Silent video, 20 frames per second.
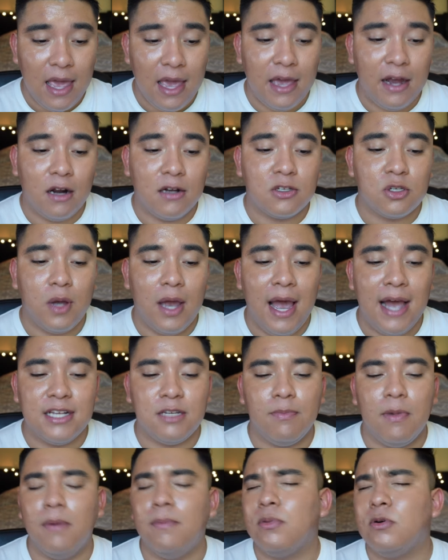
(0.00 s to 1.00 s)
it also has
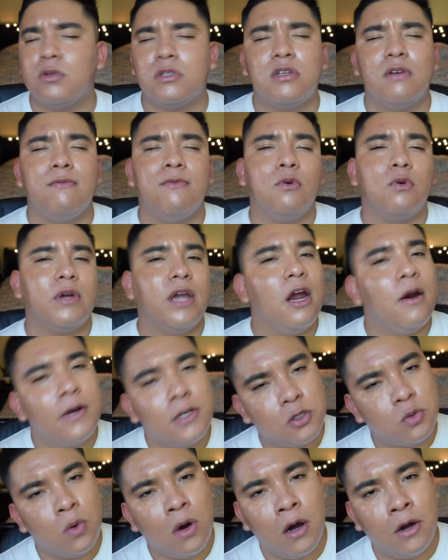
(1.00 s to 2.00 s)
Bambusa
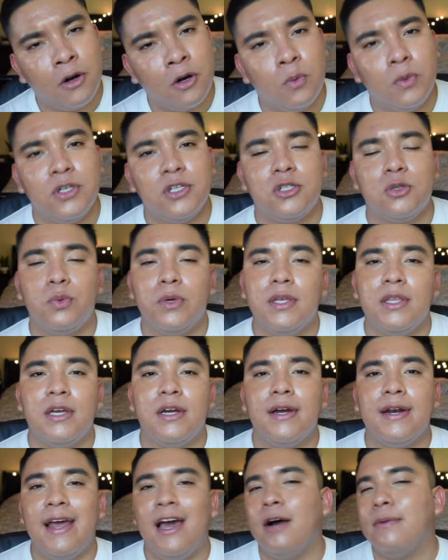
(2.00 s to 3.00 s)
Vulgaris water, which is really
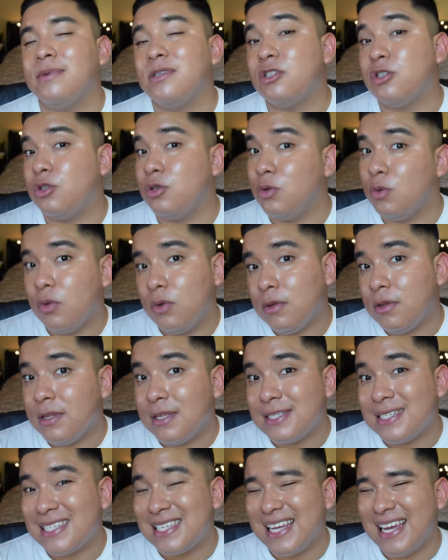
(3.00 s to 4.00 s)
going to help soothe
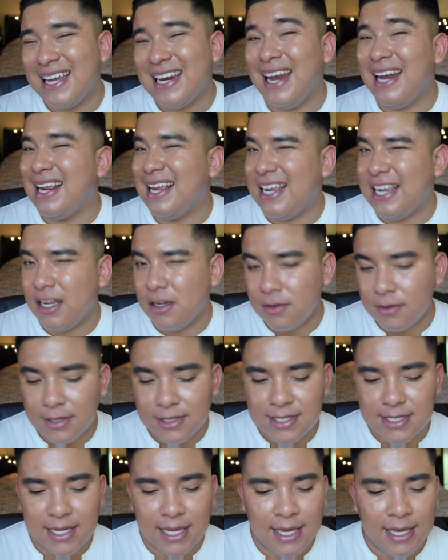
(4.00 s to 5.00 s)
the skin and heal the
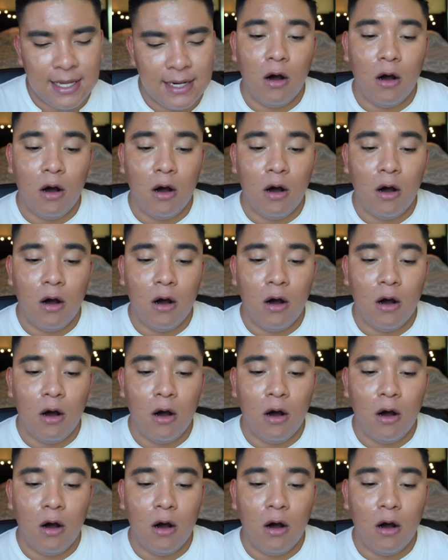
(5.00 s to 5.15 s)
skin.